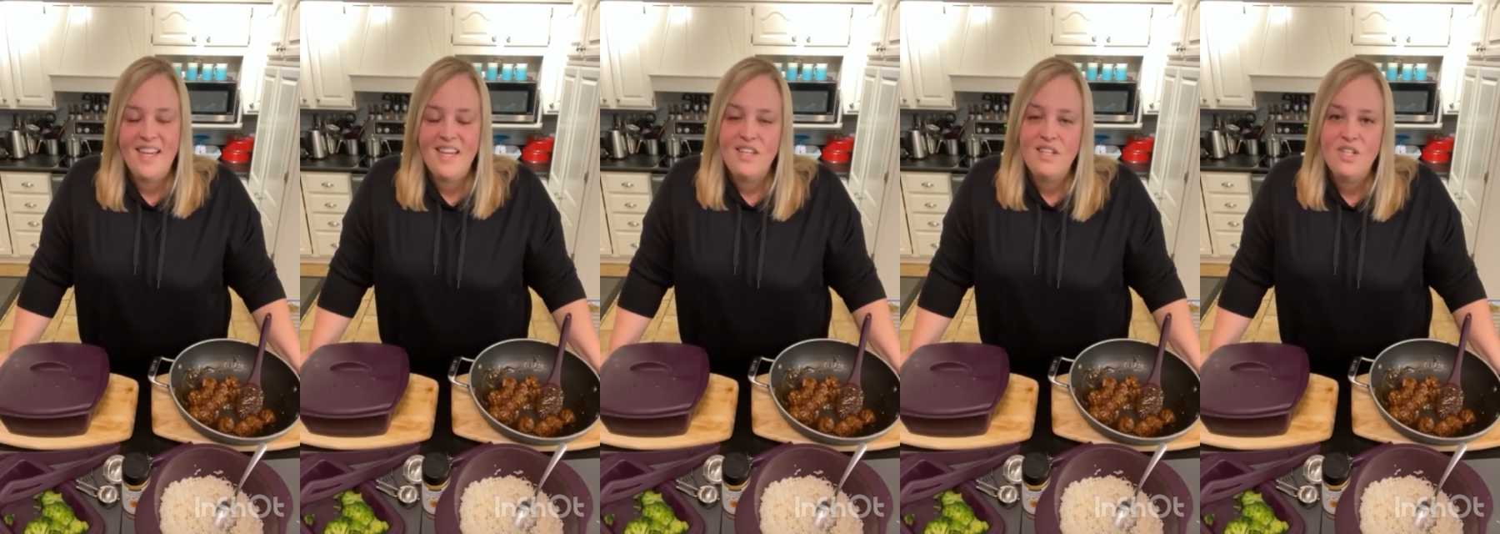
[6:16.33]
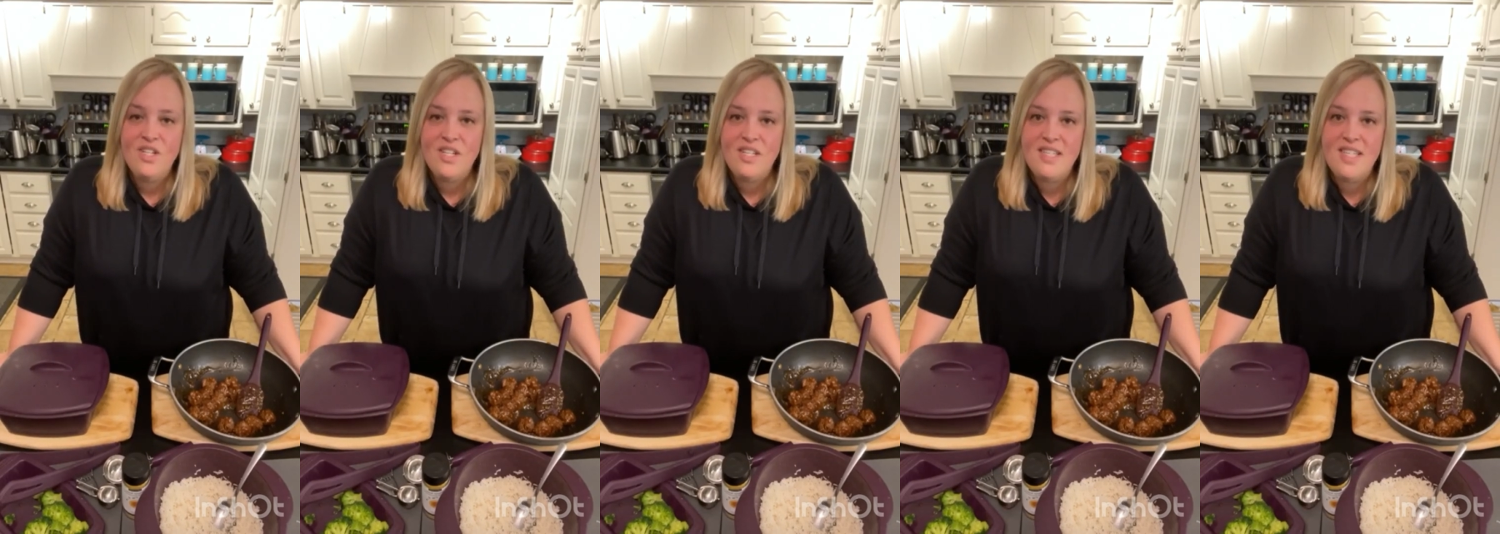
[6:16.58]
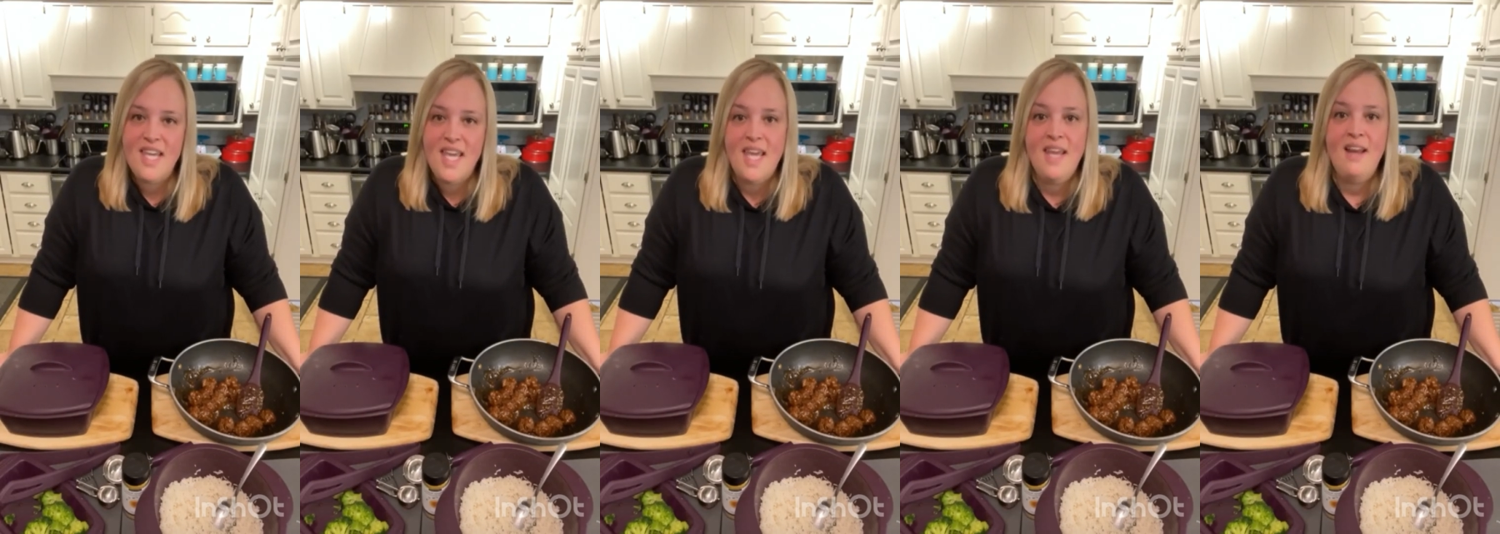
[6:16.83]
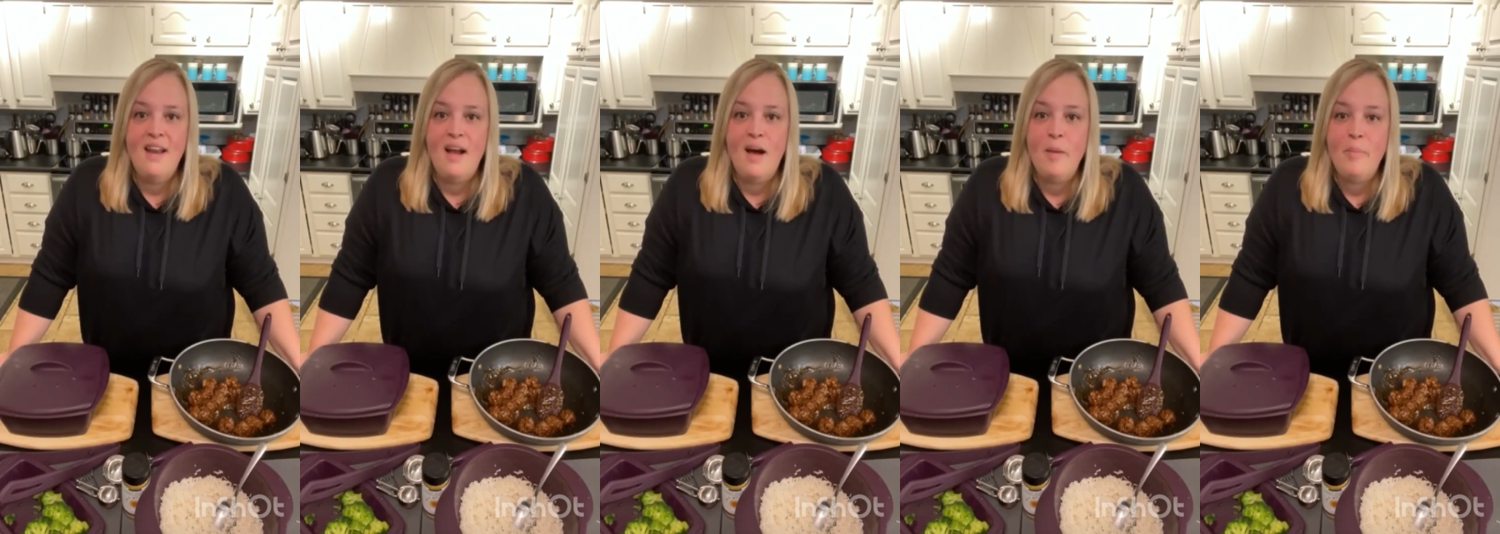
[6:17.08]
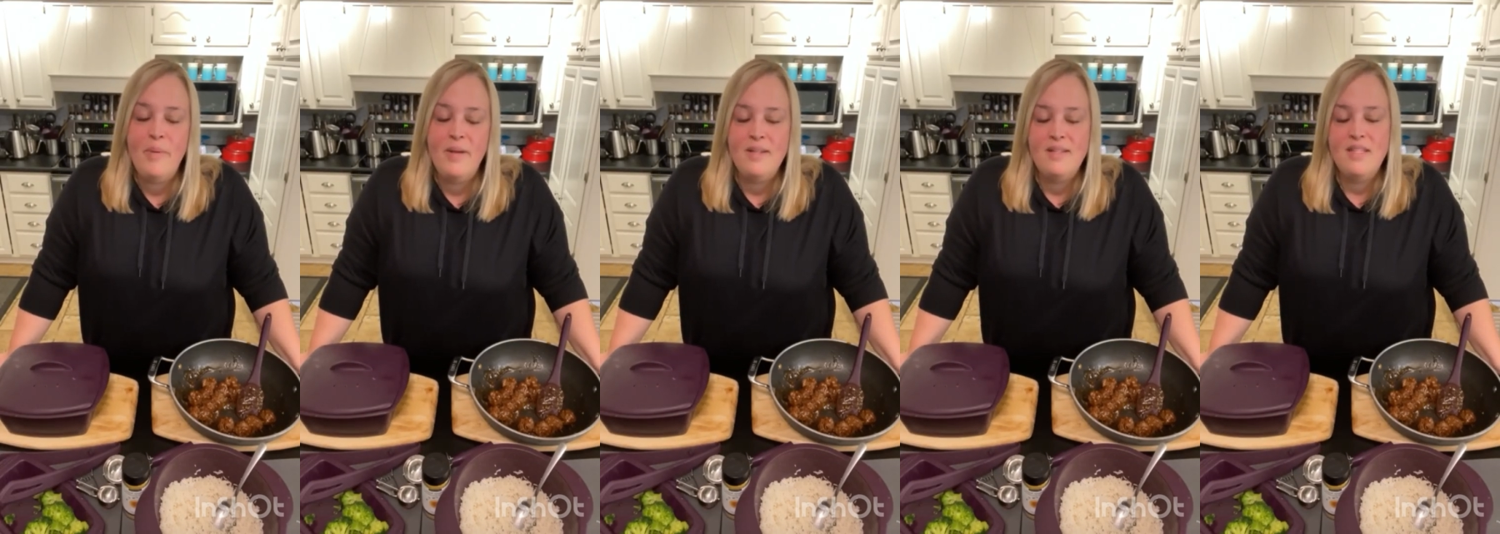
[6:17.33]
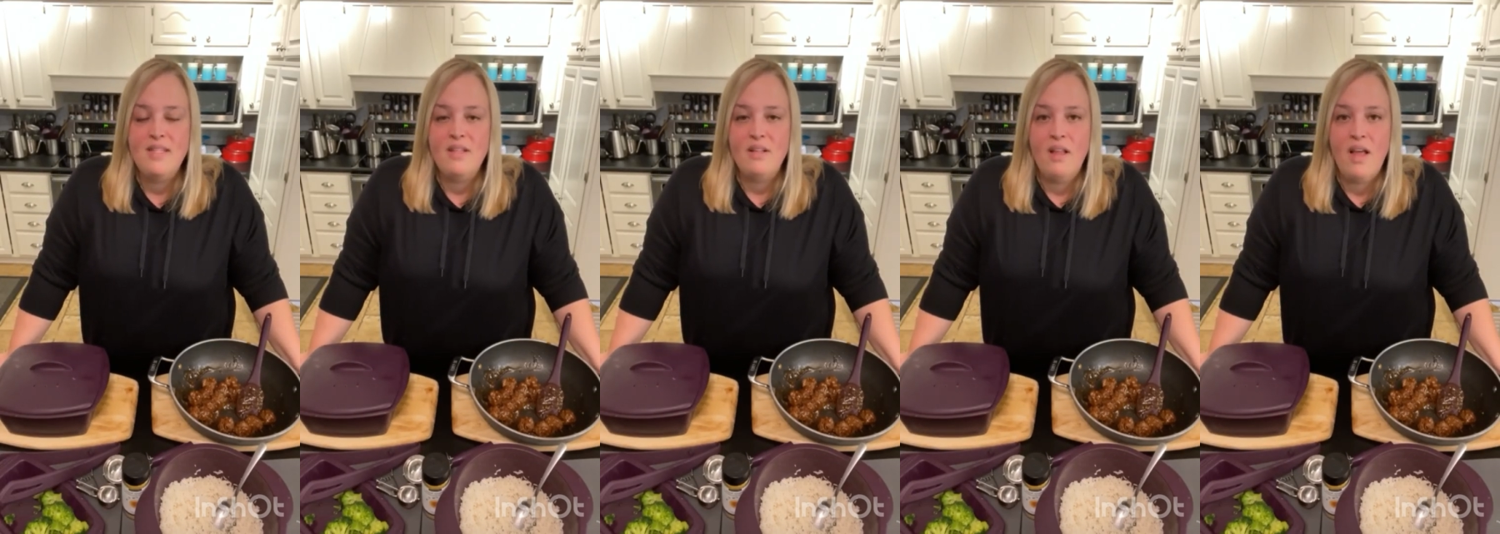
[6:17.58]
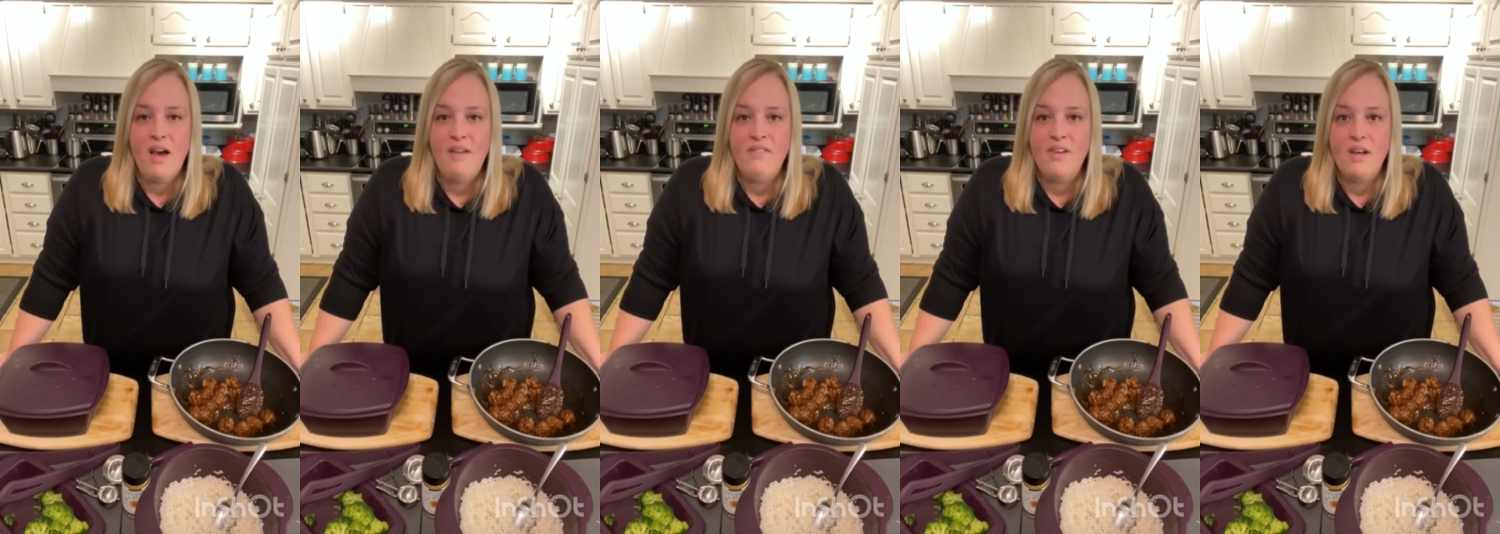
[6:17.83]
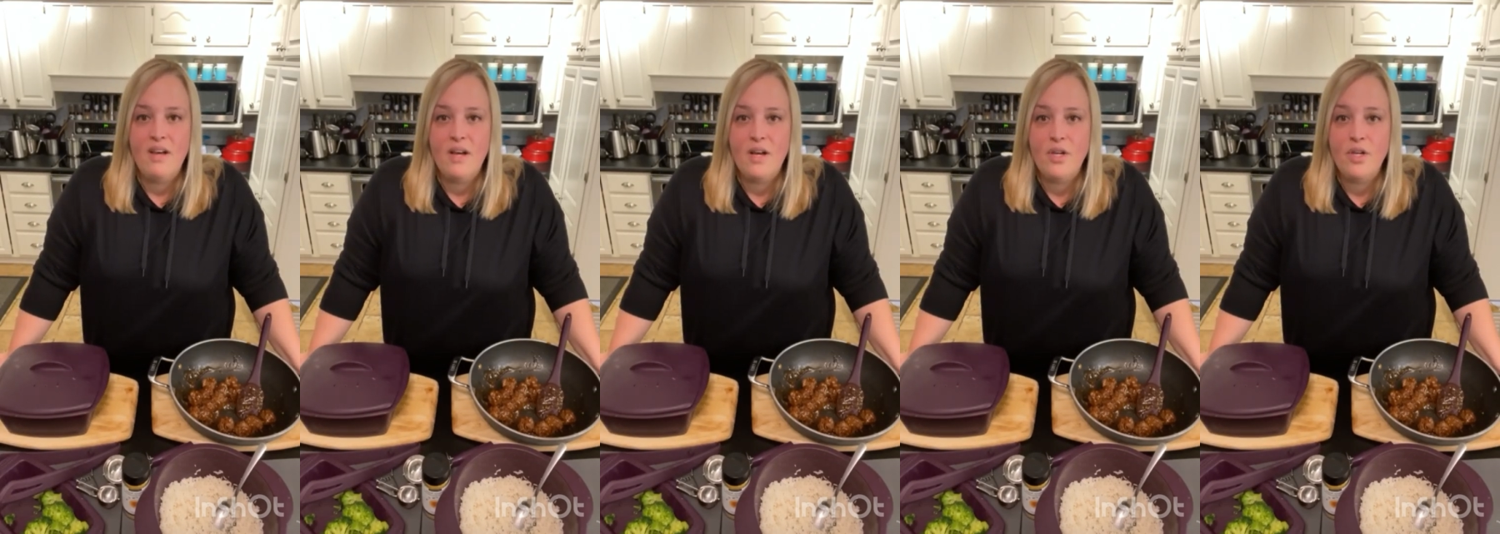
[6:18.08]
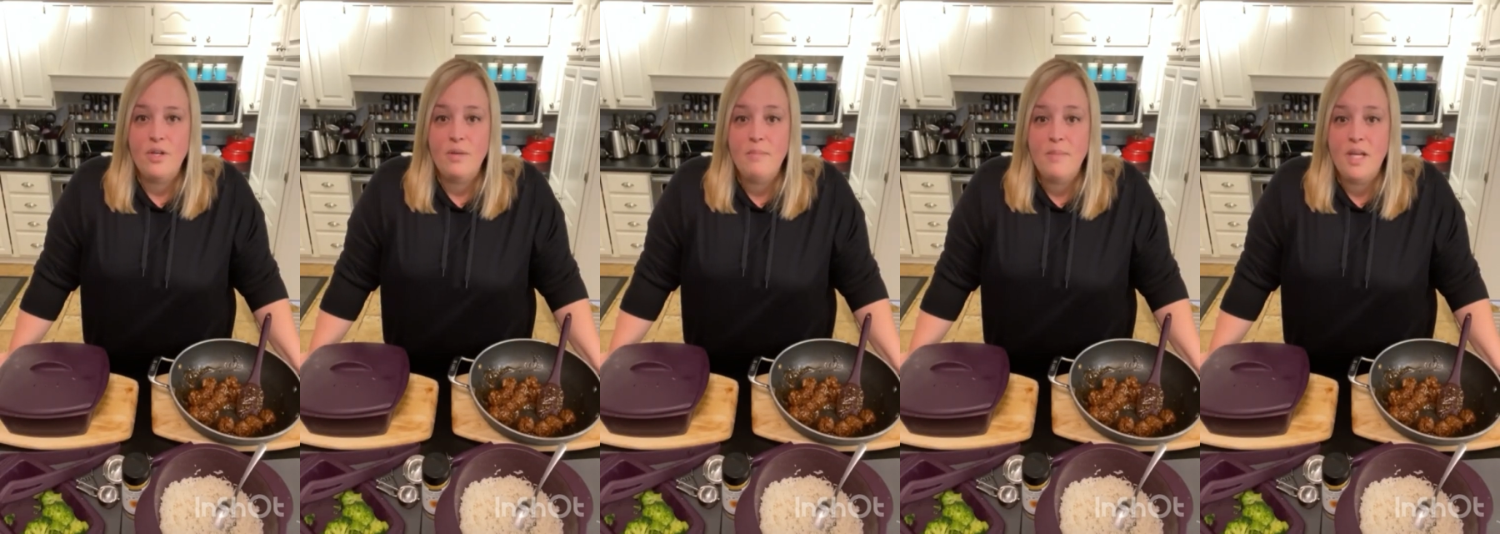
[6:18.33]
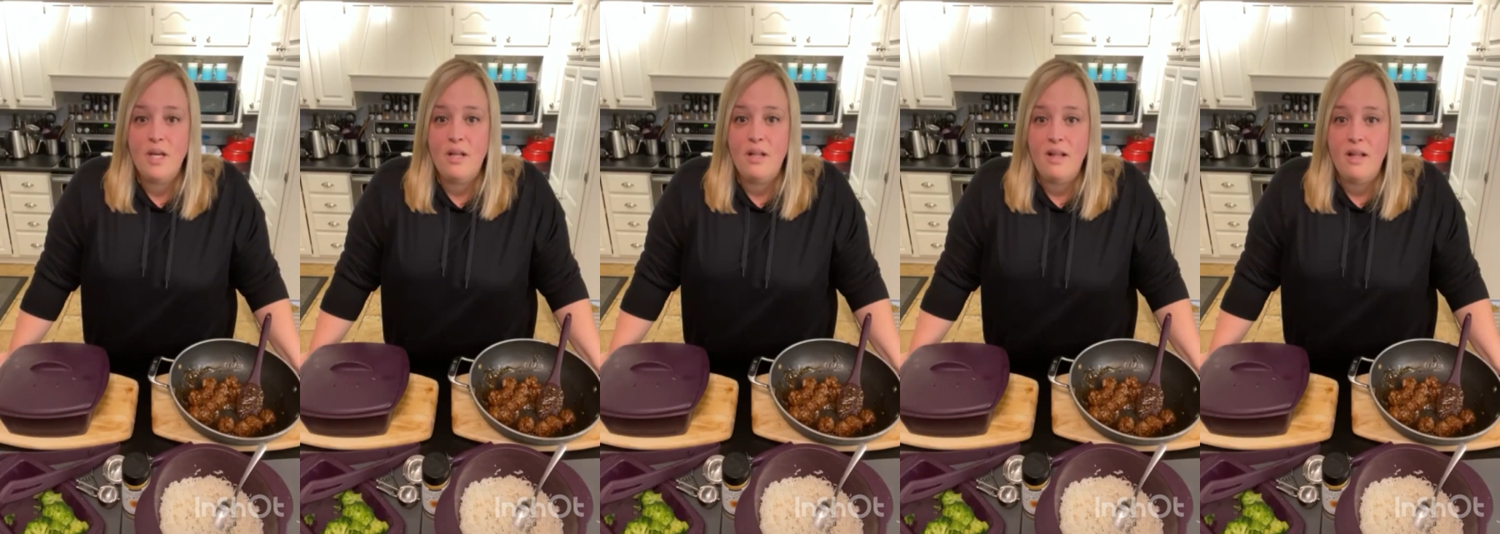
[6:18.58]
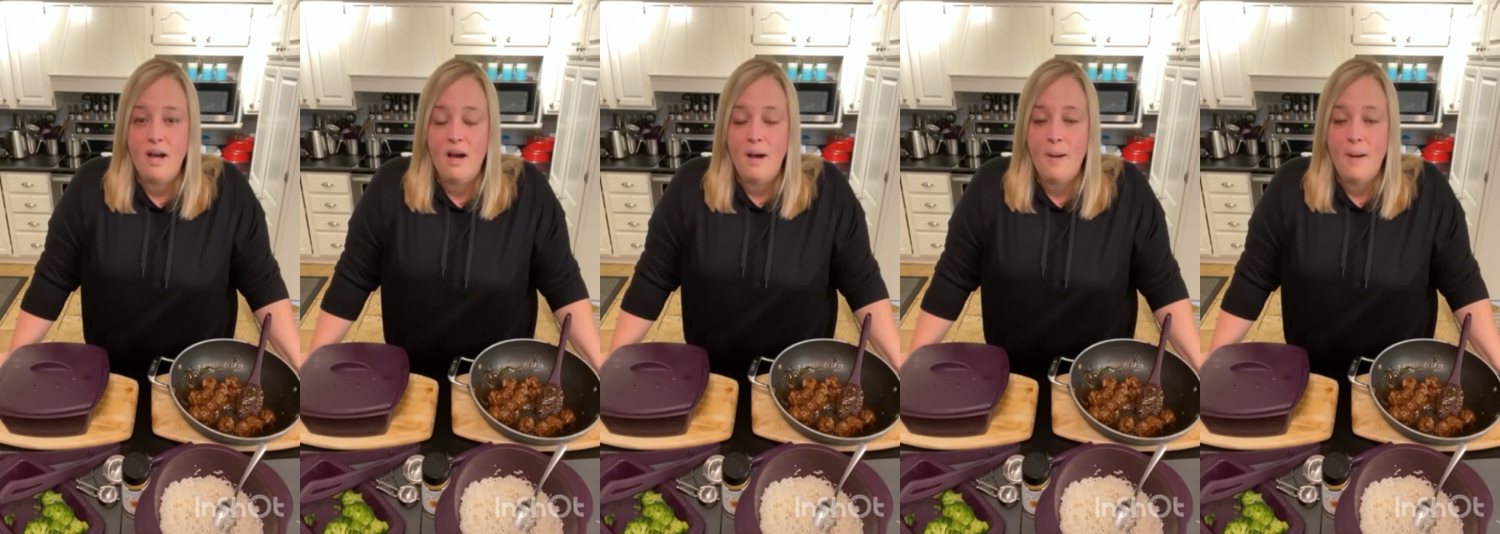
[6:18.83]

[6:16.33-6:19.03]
can just heat it up and still have a good meal.